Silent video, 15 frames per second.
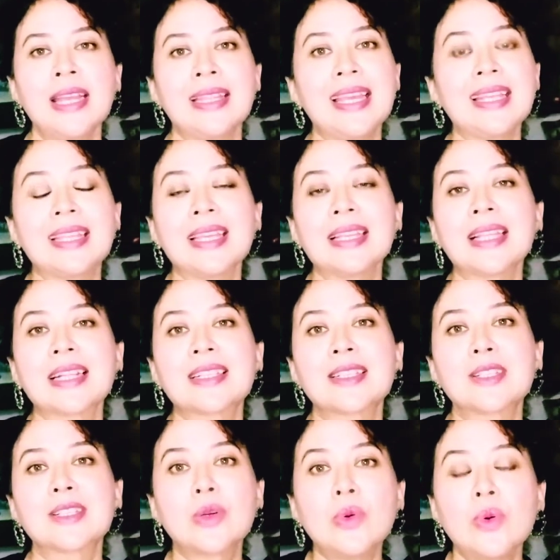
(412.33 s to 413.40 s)
they think that
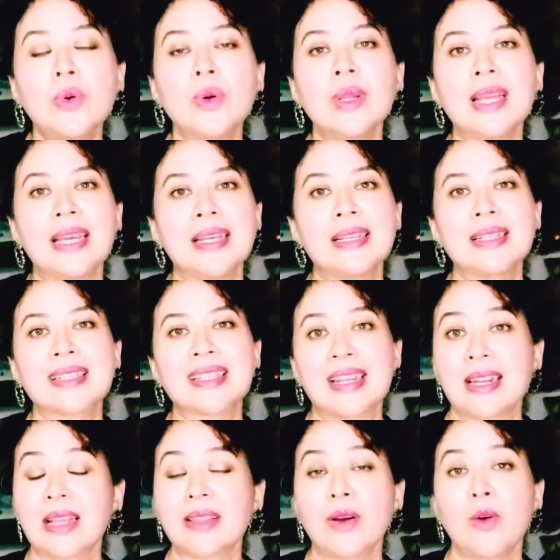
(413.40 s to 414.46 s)
school is
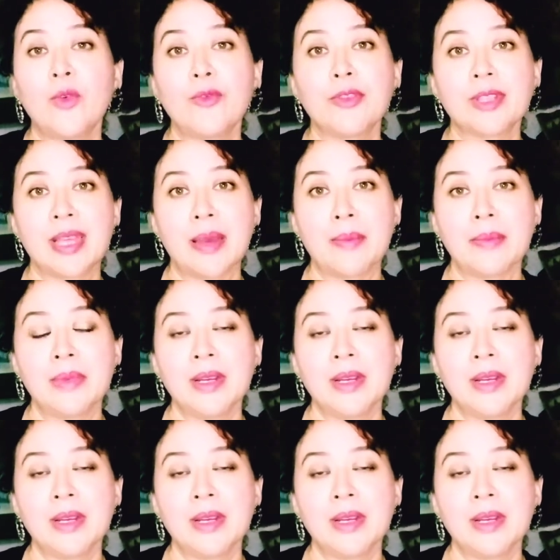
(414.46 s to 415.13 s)
another home for them.